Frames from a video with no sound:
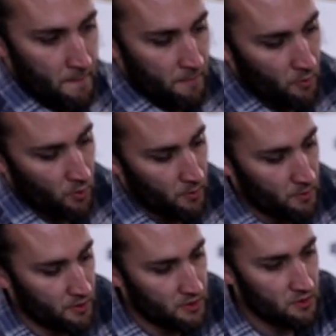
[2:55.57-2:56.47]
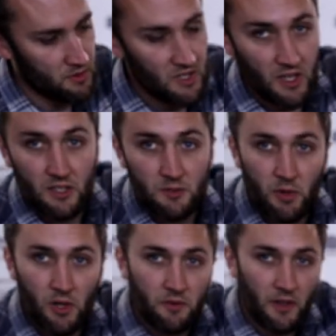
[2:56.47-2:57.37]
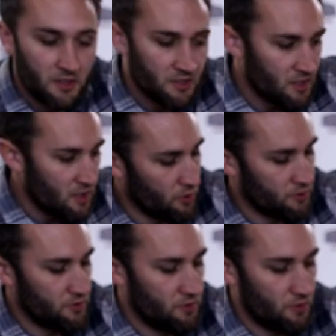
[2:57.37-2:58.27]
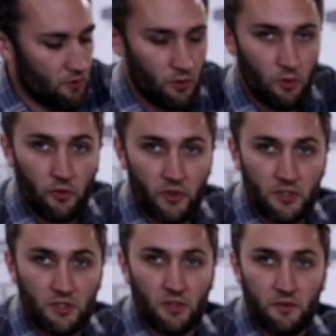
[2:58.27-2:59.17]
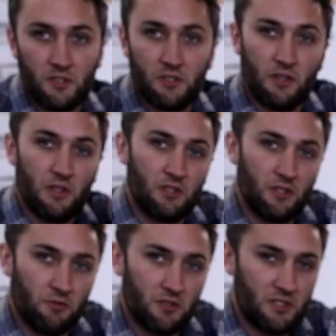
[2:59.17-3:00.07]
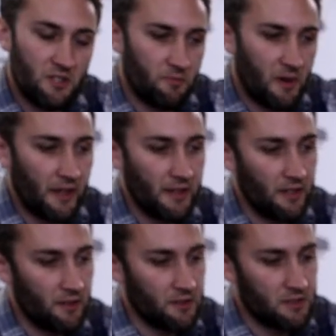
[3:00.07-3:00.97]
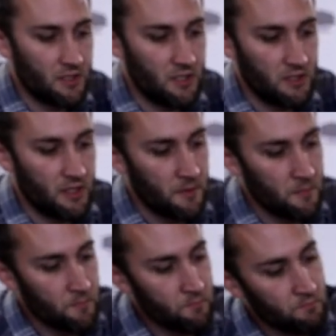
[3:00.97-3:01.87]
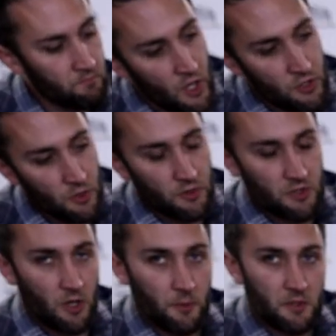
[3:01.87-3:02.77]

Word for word: but what we want to do is get this perfect across all of this surface so that it's going to receive planking nice and easily. So we'll start